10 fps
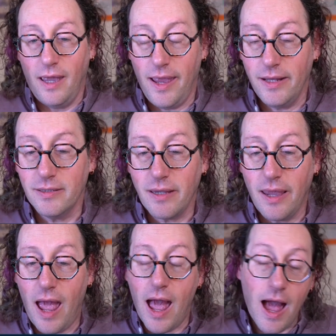and
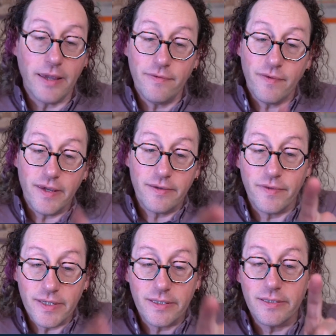say, I think
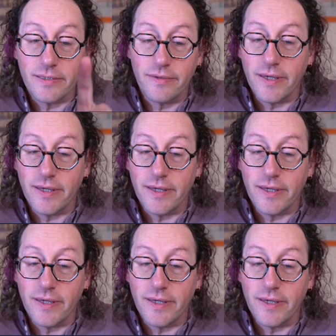this is